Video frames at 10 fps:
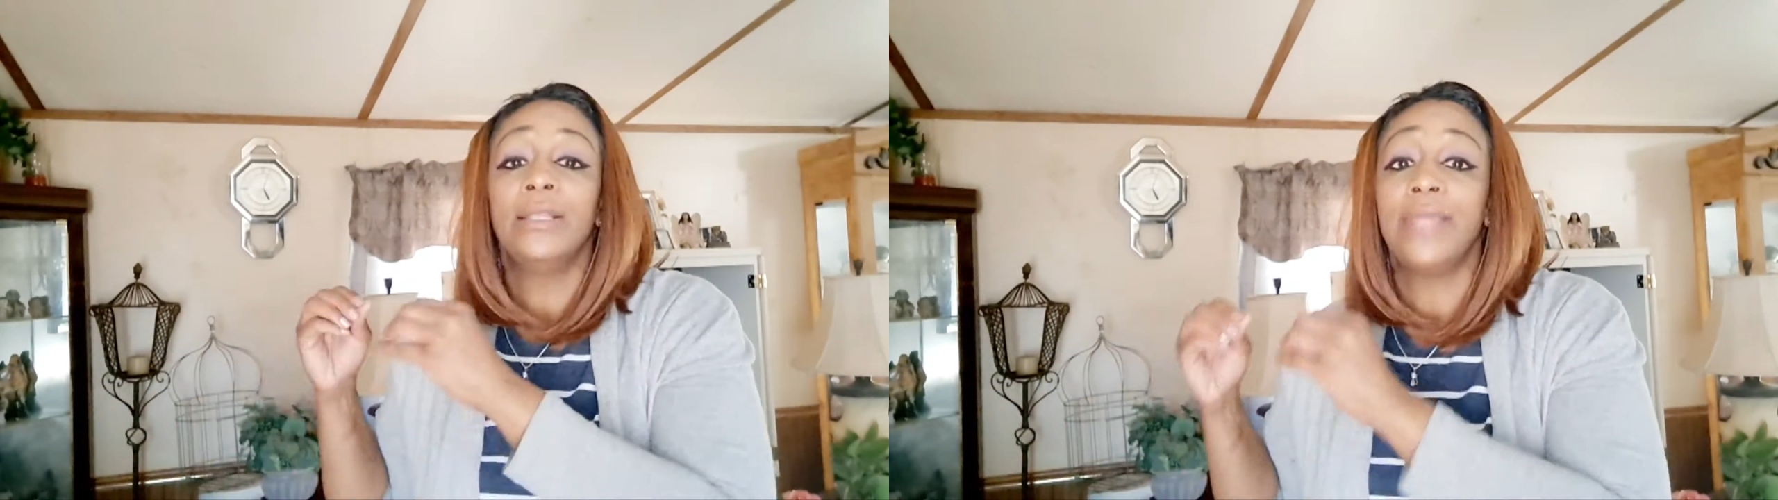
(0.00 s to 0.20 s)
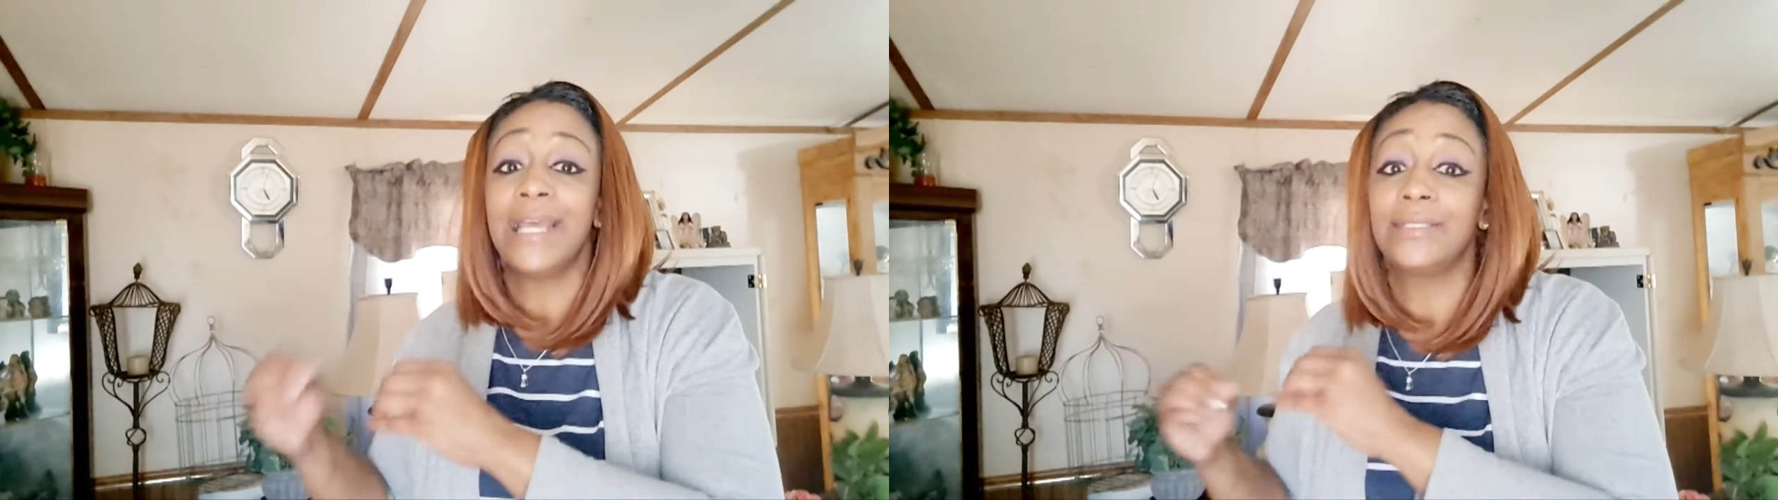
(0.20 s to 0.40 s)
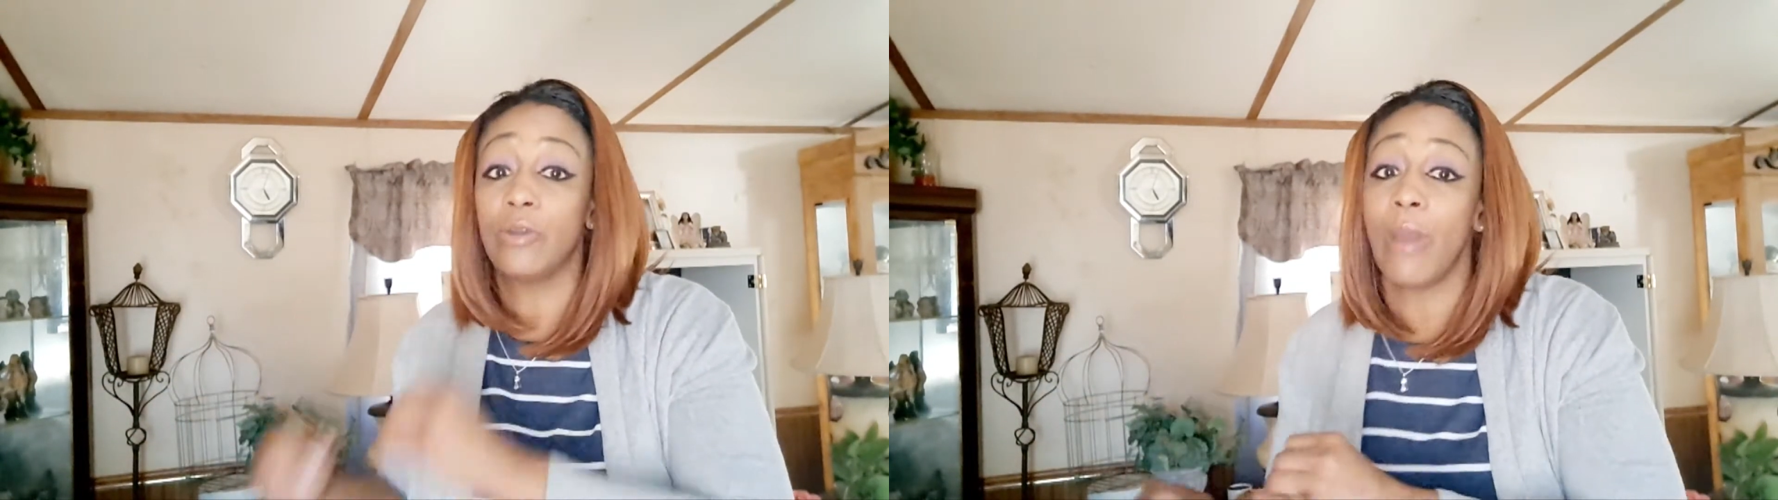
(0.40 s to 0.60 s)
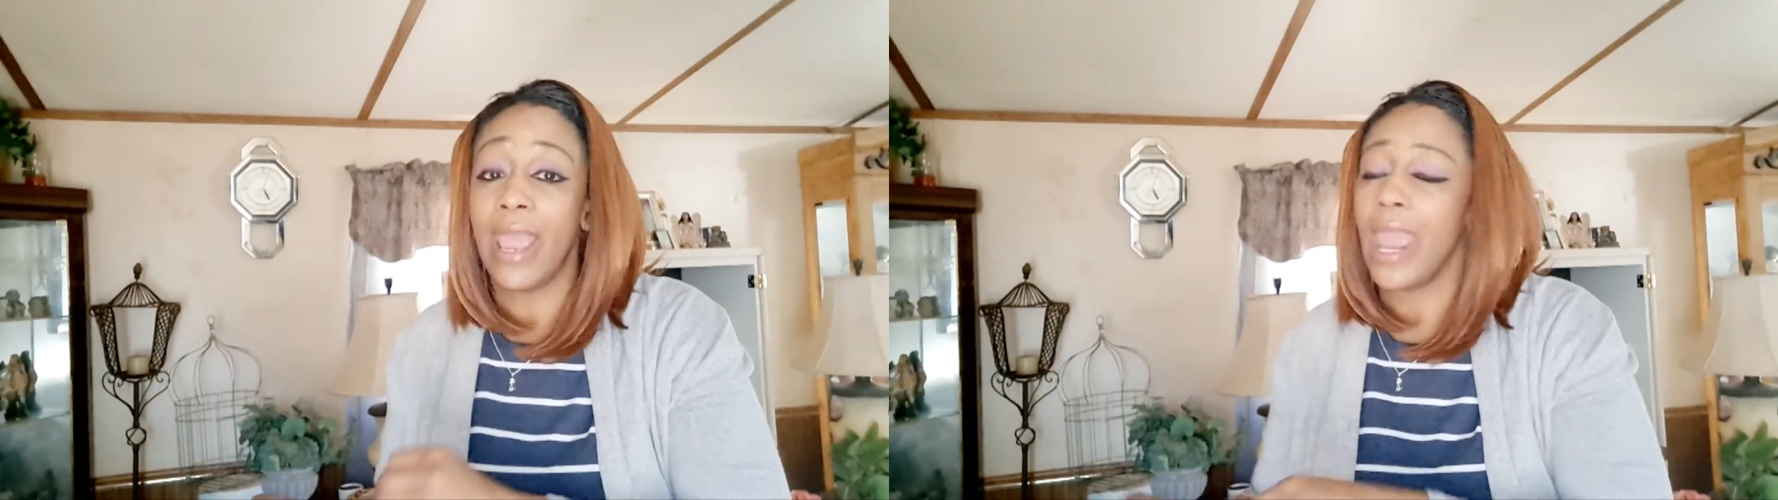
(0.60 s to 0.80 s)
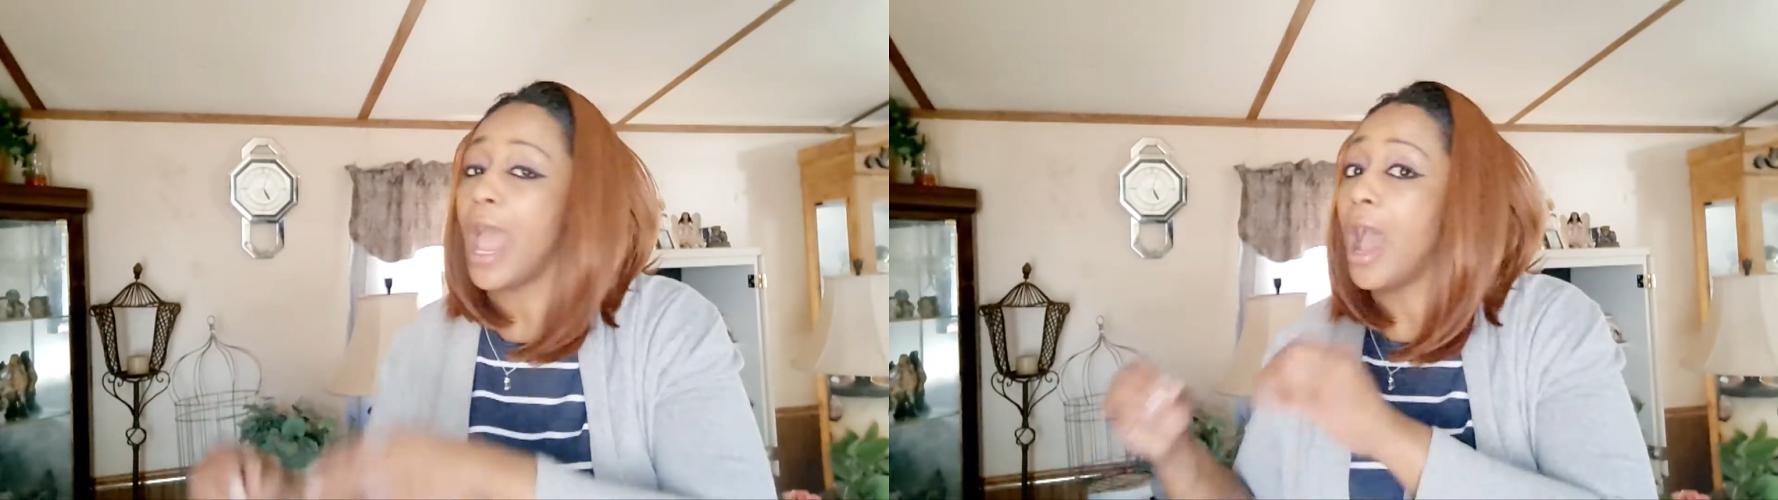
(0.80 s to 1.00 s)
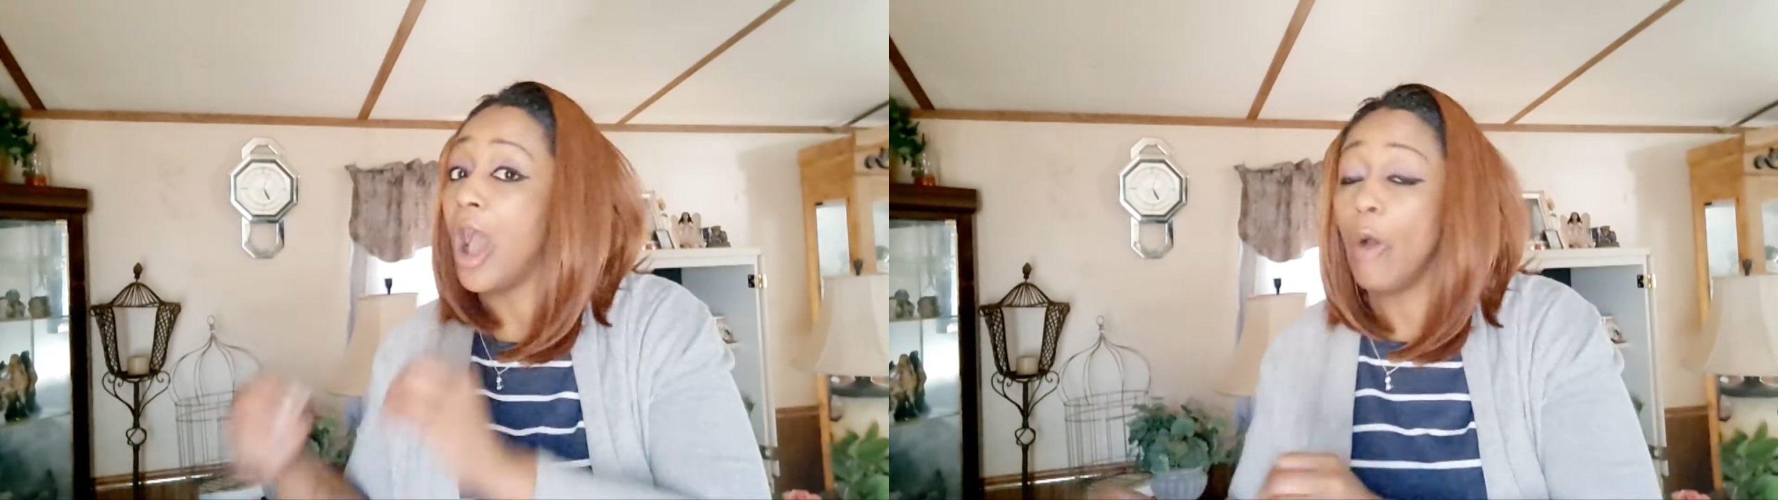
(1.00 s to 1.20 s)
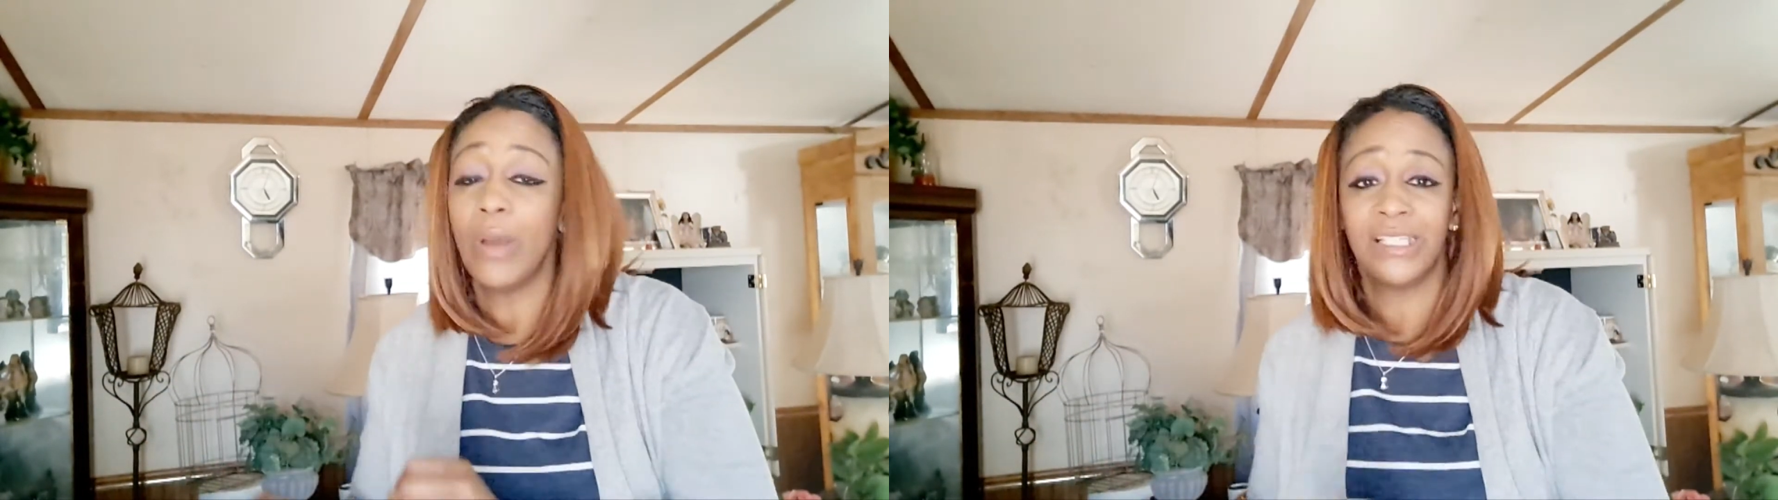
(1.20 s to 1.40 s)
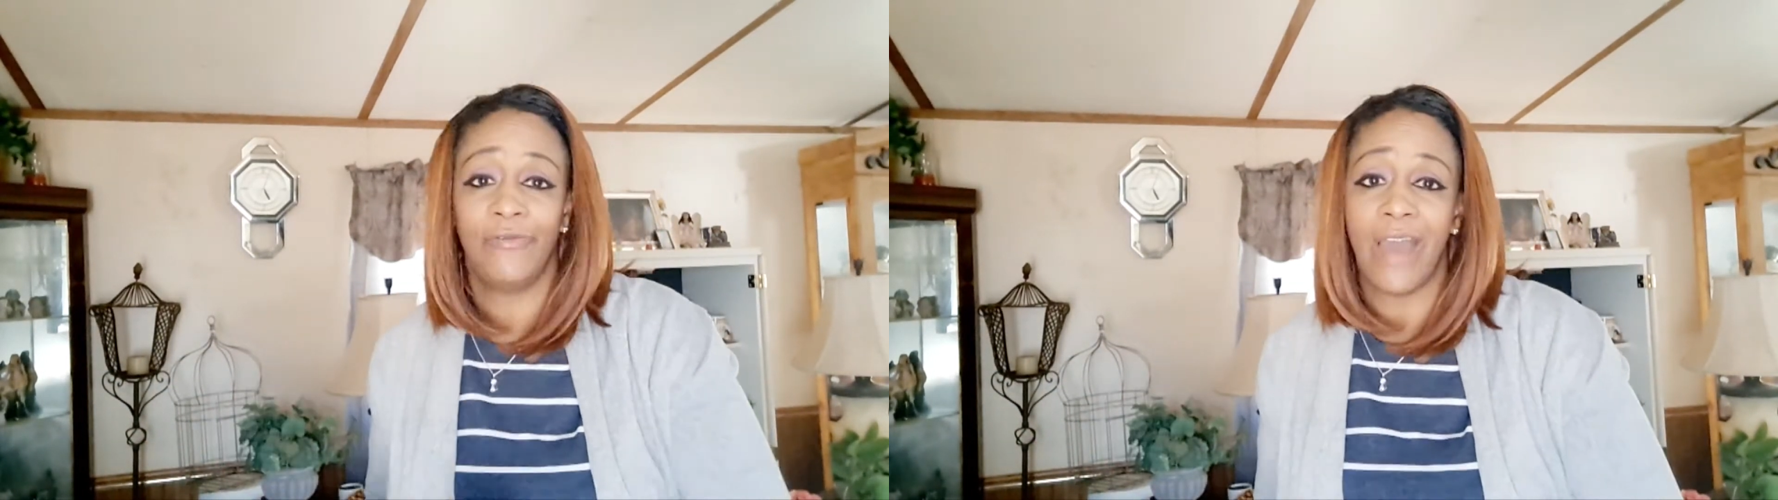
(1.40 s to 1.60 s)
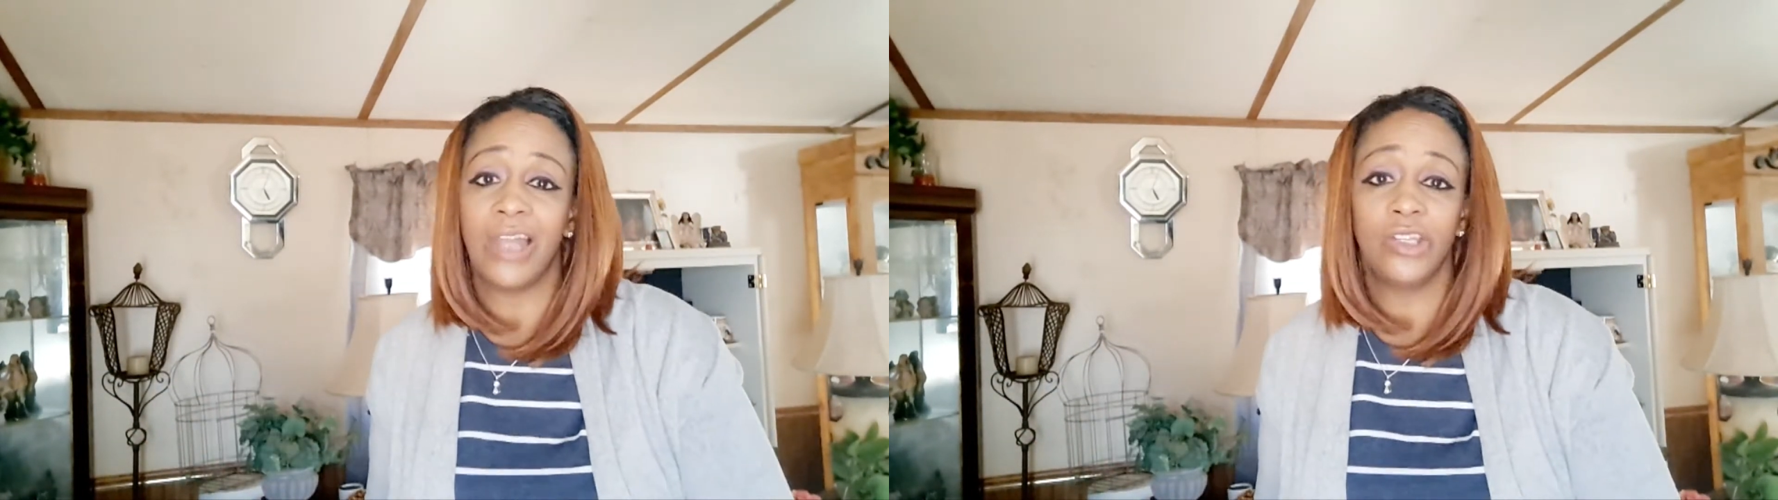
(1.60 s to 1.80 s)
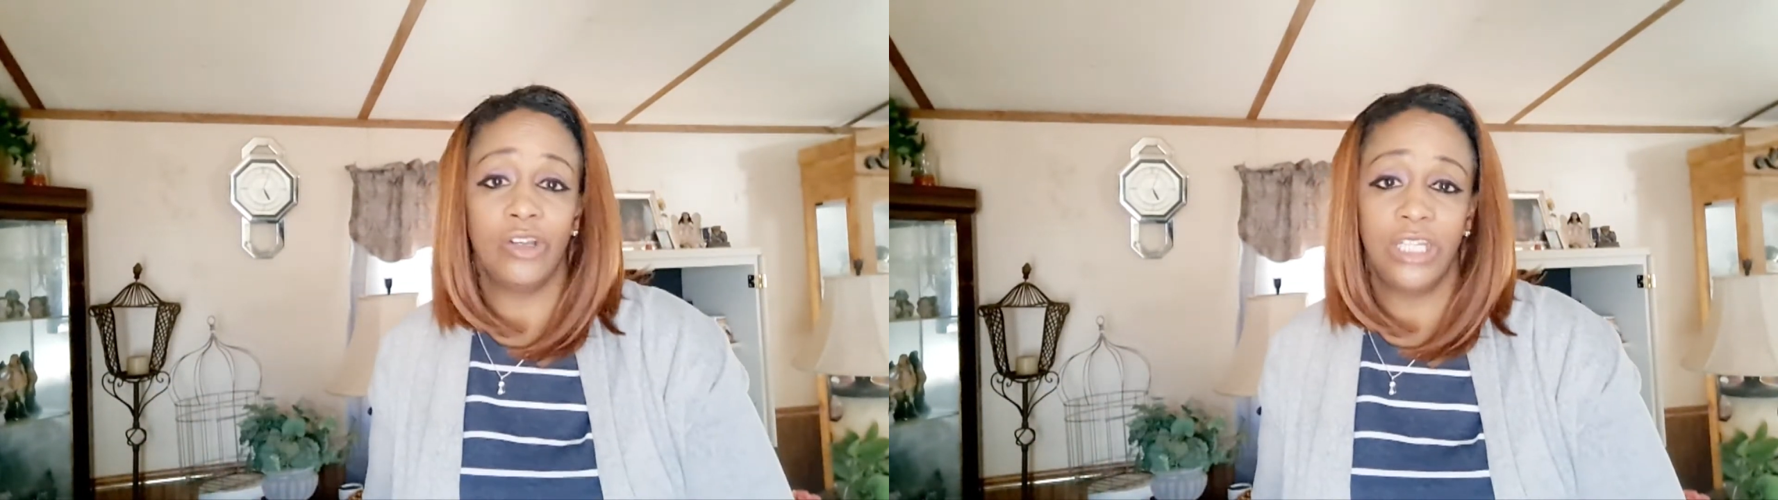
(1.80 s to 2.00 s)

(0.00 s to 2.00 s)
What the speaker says: That's great. Always follow your